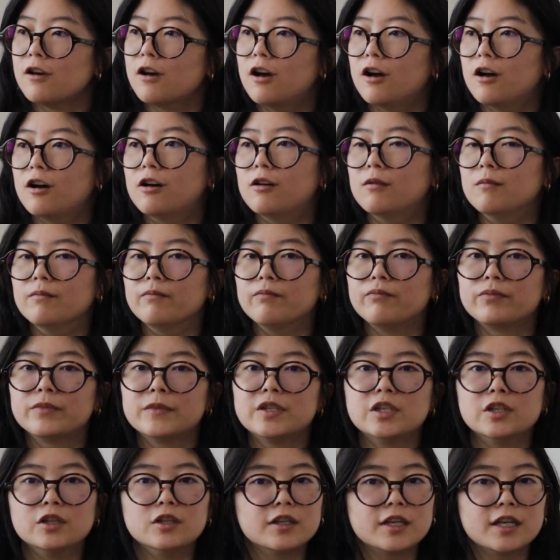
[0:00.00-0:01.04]

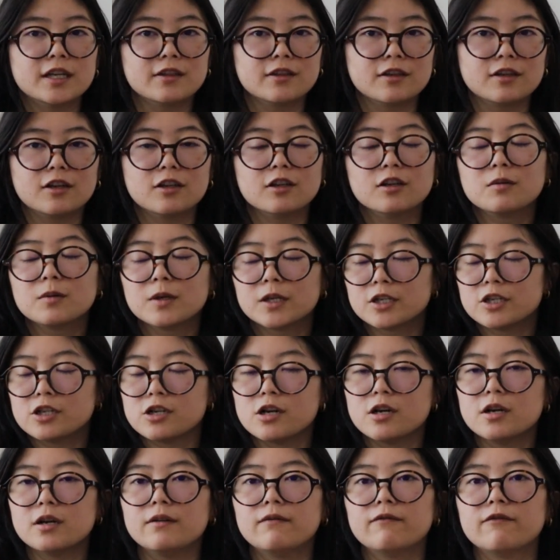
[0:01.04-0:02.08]
to look at the color work
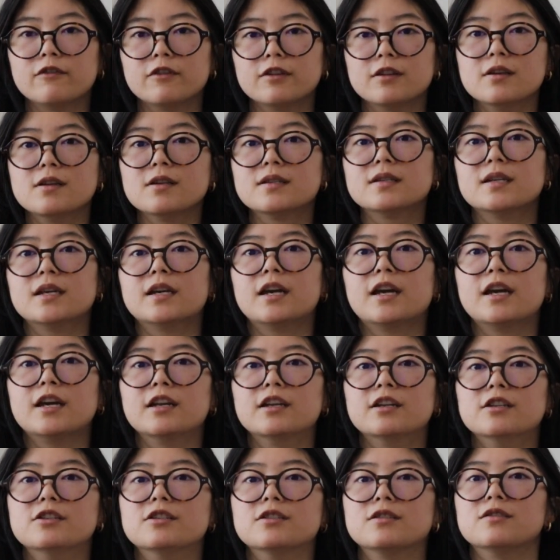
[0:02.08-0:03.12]
chart, and for this I
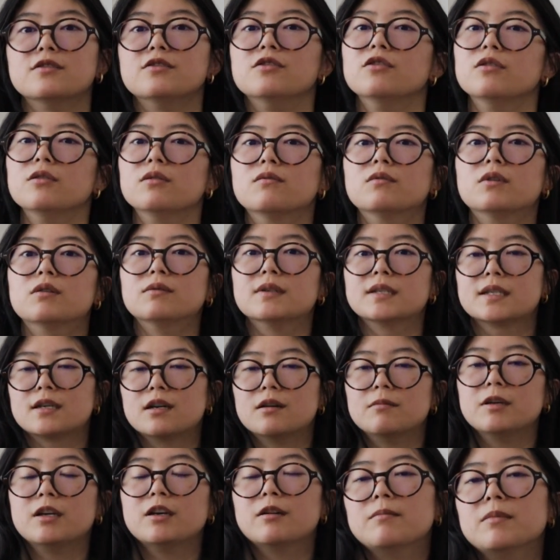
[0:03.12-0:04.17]
kind of just knew what was
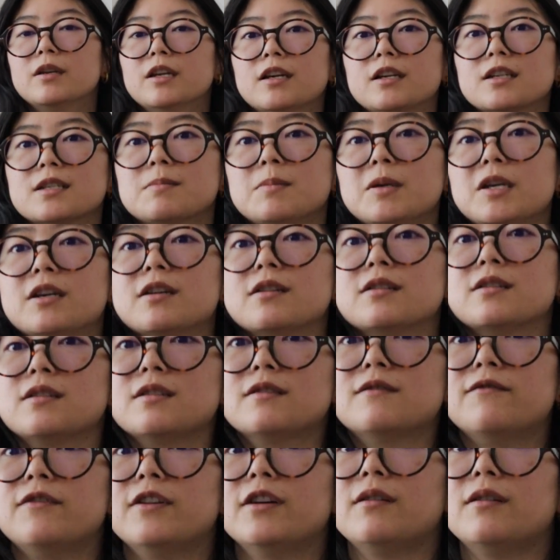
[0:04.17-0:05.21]
coming up next because
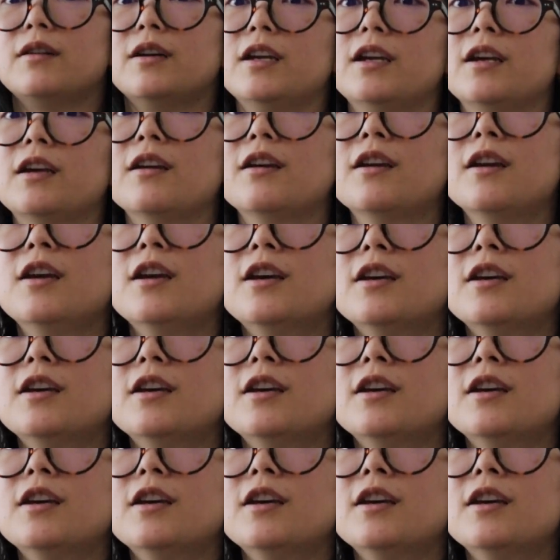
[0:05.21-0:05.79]
it's very